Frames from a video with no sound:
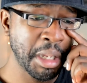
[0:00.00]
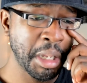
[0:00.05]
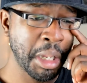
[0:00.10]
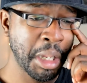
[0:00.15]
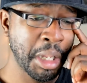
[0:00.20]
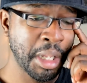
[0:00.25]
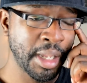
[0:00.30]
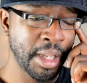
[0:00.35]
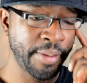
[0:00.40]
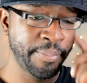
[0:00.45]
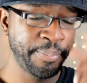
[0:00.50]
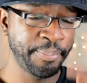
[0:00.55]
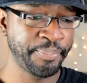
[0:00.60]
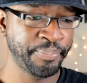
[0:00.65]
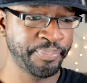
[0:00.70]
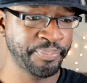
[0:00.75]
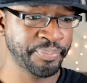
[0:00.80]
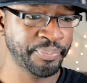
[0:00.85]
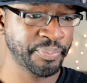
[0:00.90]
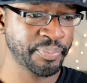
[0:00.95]

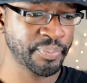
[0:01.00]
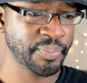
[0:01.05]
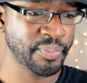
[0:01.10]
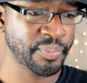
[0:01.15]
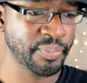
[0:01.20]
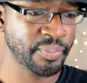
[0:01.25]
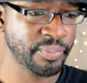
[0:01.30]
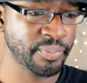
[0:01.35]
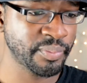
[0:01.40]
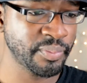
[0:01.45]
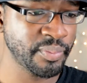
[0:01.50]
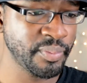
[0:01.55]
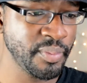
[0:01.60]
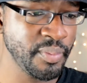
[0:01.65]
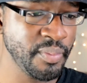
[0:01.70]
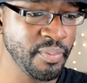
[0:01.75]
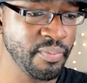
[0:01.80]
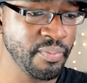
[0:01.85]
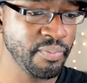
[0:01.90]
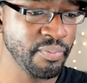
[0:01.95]

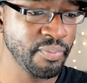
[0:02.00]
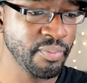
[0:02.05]
[no speech]